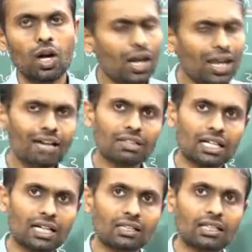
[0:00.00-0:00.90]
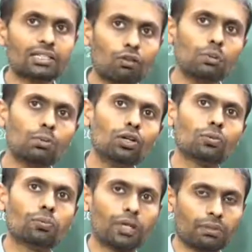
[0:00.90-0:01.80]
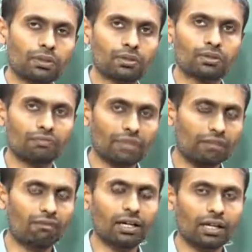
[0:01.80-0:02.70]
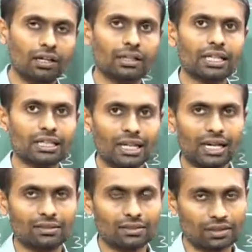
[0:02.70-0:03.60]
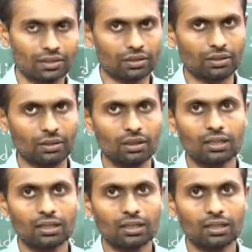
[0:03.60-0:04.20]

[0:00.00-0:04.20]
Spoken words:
Along with that, there's one more purpose we have learned in the last session